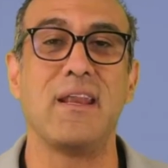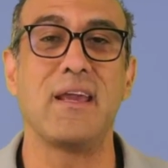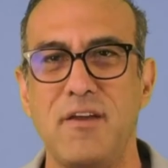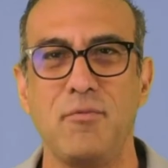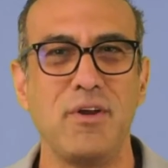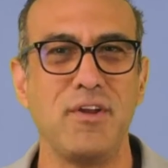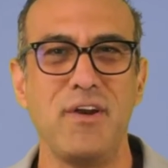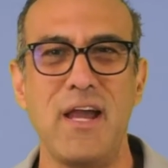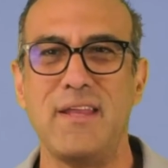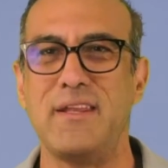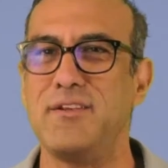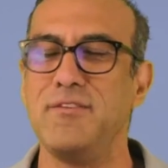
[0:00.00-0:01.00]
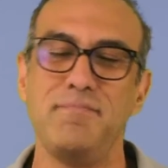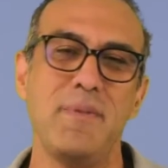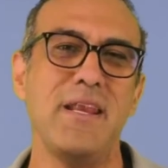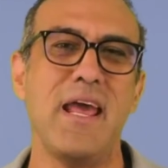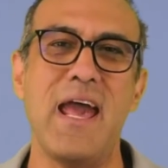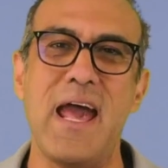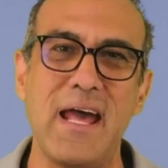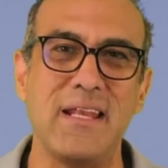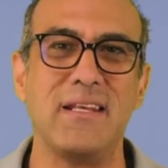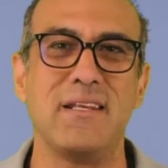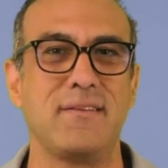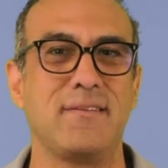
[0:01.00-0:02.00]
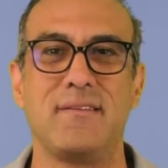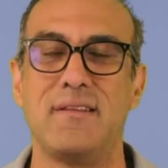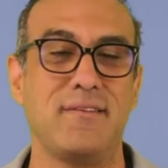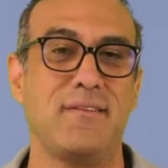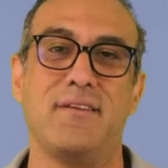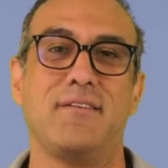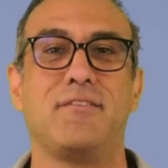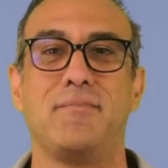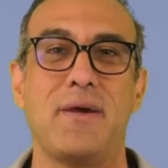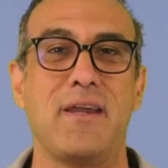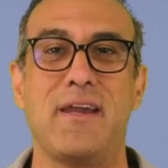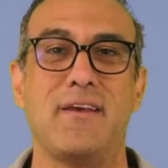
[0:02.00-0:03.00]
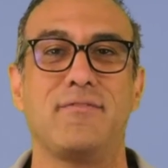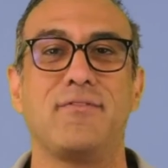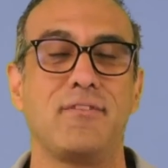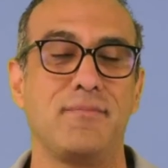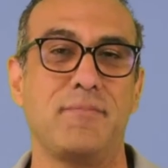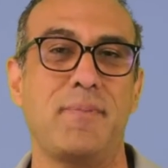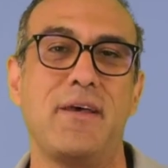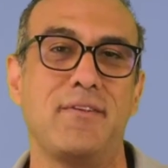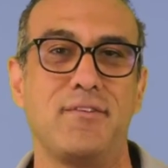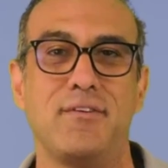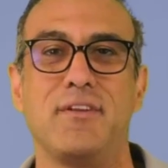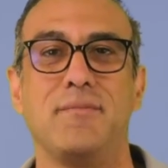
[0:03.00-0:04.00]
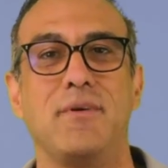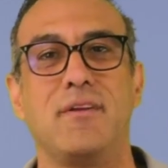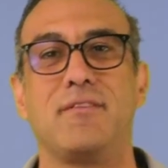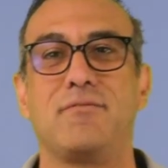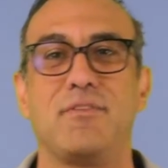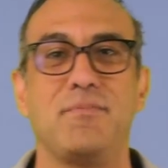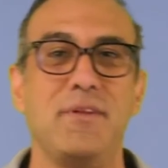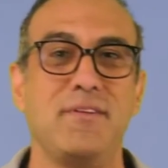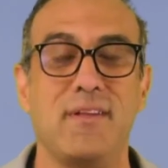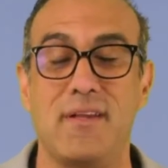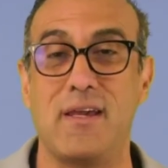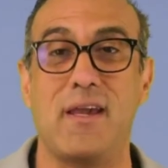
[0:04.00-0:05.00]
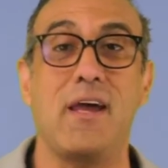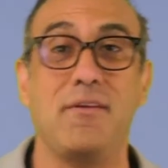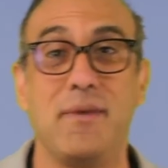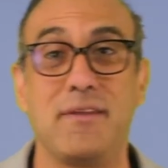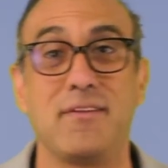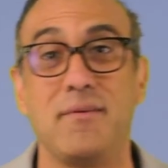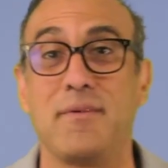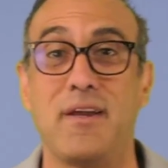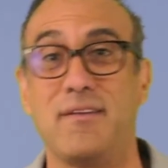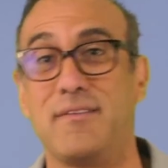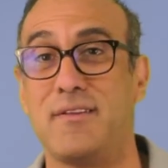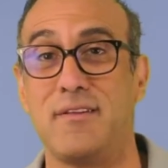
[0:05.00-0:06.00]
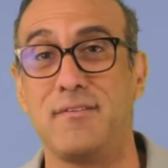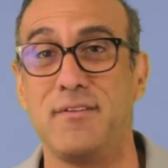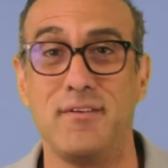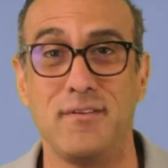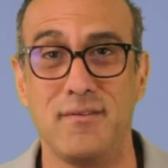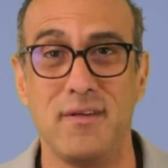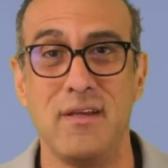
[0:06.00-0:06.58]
Hey, while you're at it, you've been at this listening to my ass for the past 13 minutes, which means that I had to make some kind of sense to you.